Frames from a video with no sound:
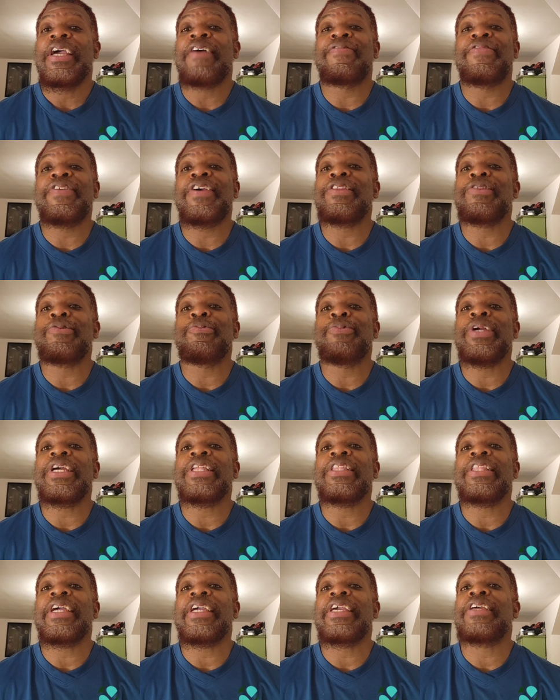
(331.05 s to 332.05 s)
if they're the
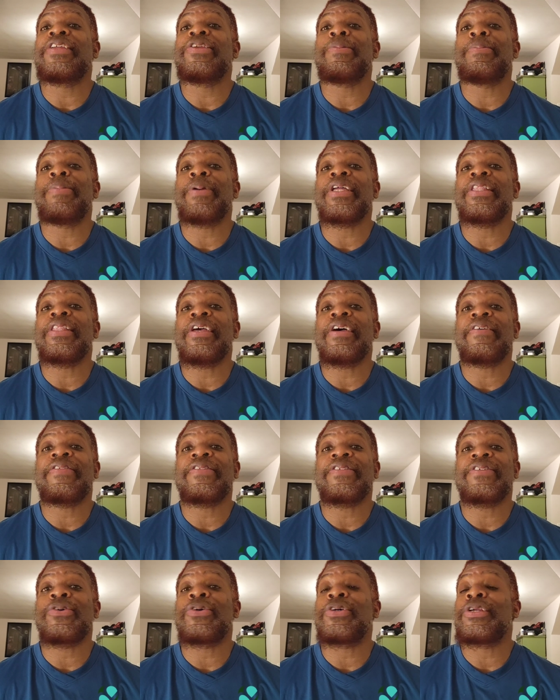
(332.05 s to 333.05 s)
weak link in your big
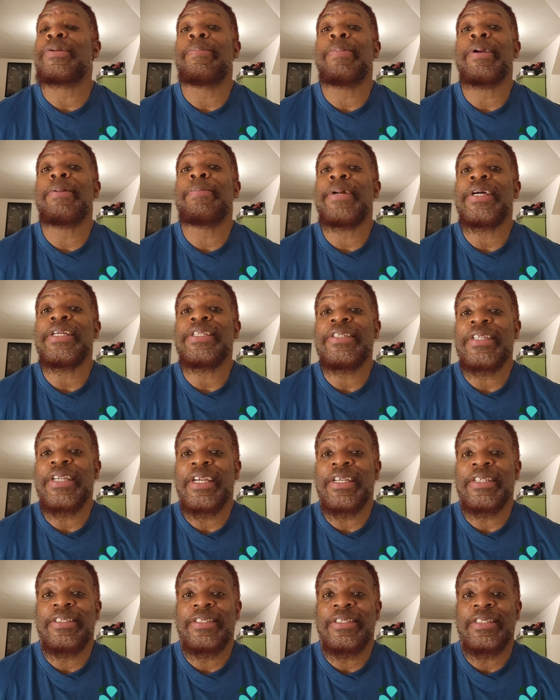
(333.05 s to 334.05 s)
lifts or your big
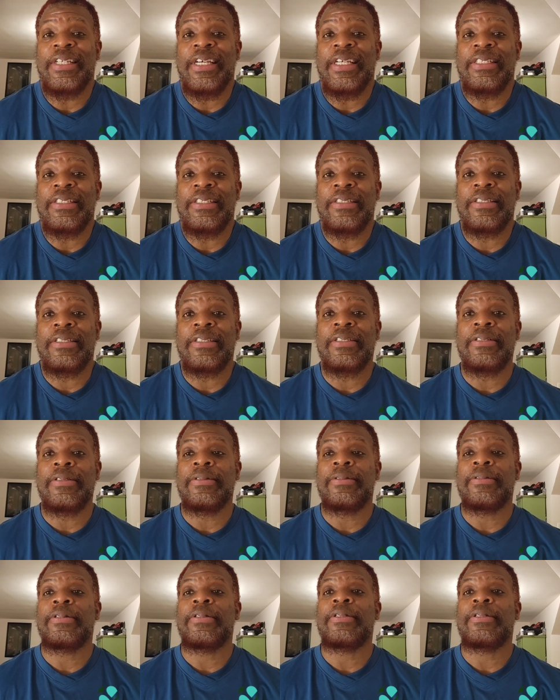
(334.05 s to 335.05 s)
pressing exercises.